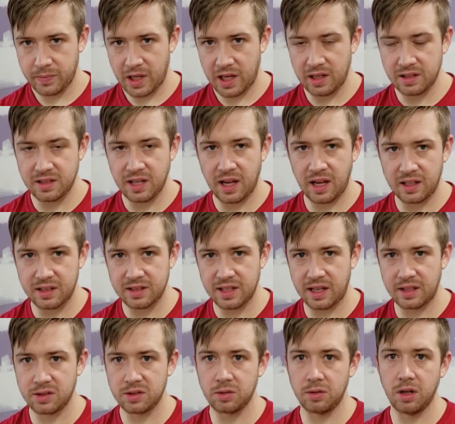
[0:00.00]
it takes
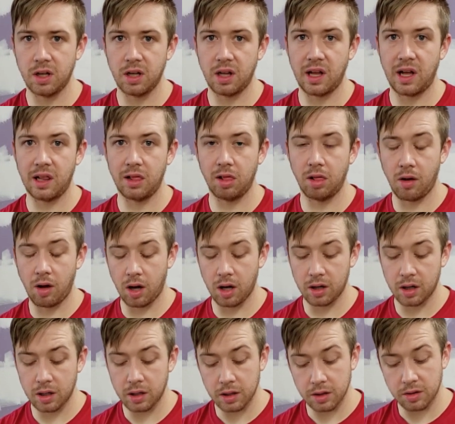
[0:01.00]
that soil a lot longer to